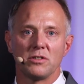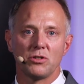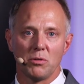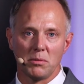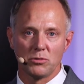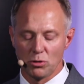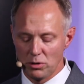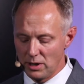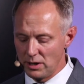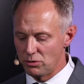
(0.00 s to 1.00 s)
So I'm
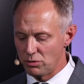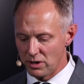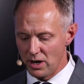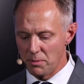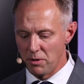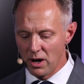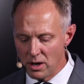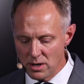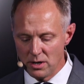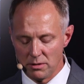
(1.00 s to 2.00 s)
talking into a camera,
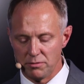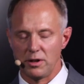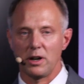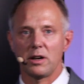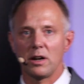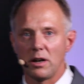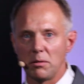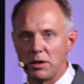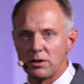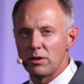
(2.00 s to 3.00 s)
feeling a little
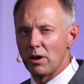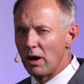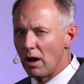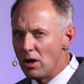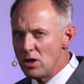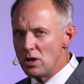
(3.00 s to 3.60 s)
bit uh,